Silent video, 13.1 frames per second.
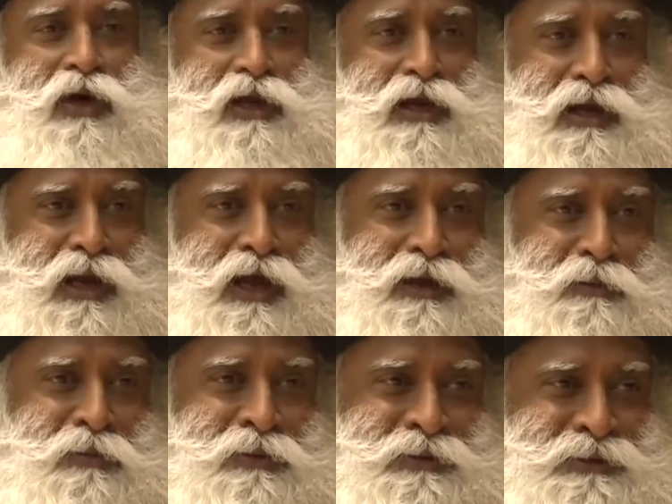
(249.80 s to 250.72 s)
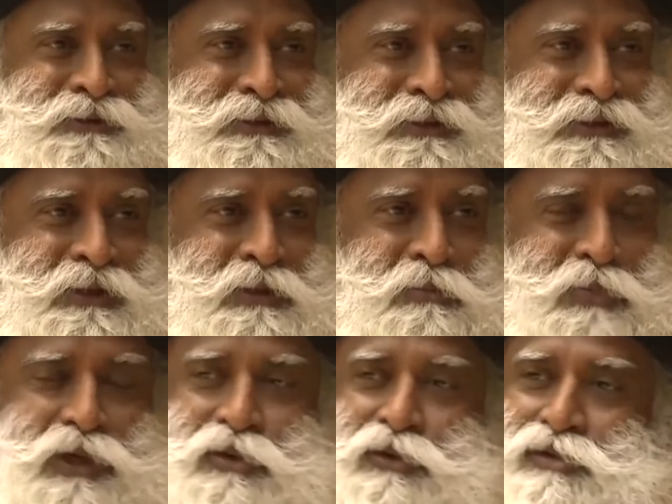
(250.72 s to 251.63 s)
I'm very glad,
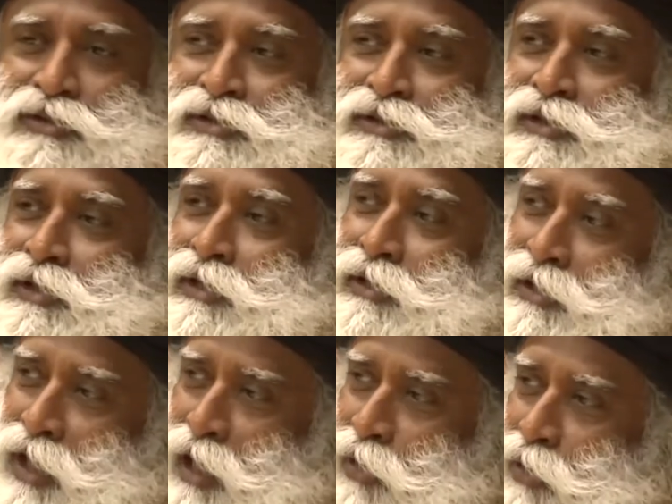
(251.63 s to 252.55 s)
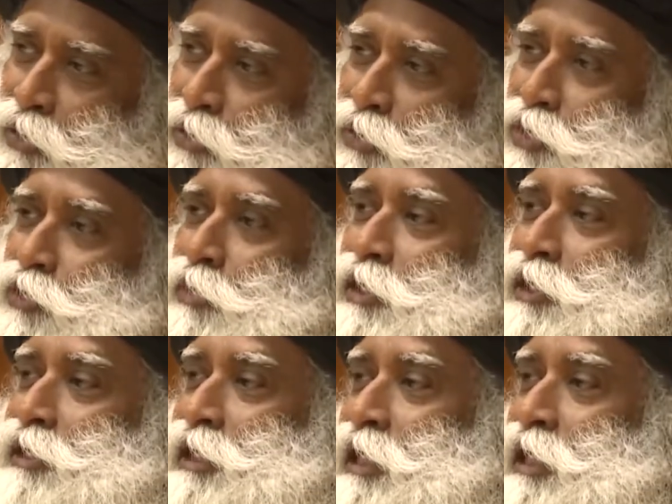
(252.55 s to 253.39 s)
because now human